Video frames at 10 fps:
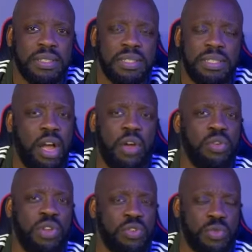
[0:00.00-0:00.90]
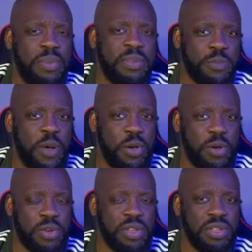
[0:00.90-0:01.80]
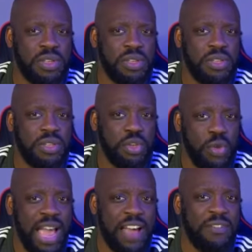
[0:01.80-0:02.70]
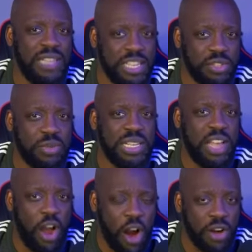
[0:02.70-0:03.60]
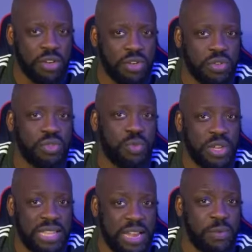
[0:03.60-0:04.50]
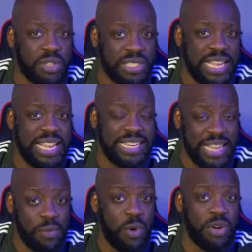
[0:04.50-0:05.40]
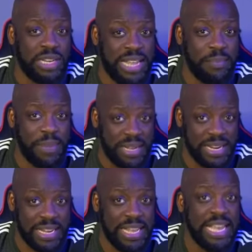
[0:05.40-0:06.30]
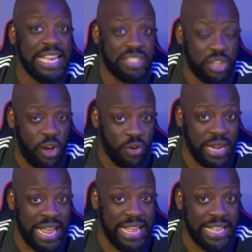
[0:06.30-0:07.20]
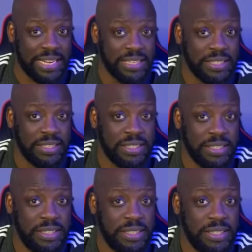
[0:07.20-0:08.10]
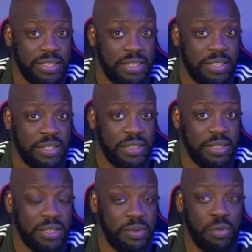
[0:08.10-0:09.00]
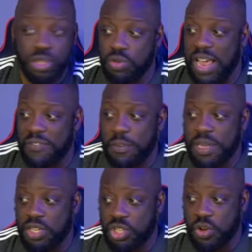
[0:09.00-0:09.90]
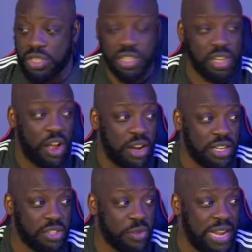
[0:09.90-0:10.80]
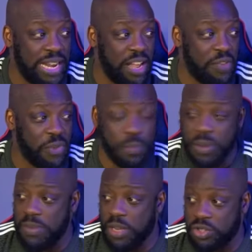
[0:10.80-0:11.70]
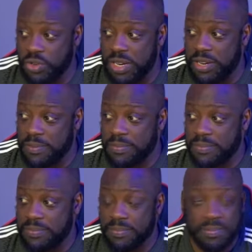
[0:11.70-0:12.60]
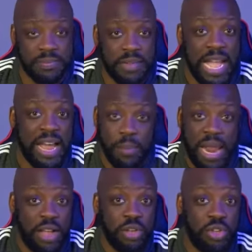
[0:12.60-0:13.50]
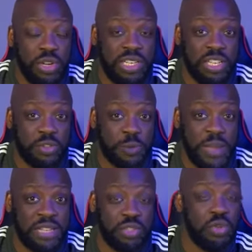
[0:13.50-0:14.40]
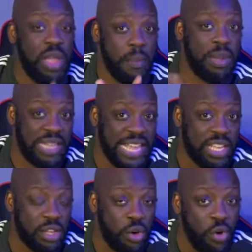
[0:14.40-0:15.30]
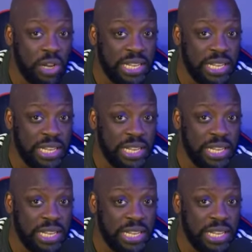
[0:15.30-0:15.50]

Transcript: No, those women spoke. You have literally articles where they were saying they wanted their money. It's online. Who? Would you like for me to show it to the audience right now if you put me on screen? No, I'm not going to do it to disrespect you, no, but they can you. Google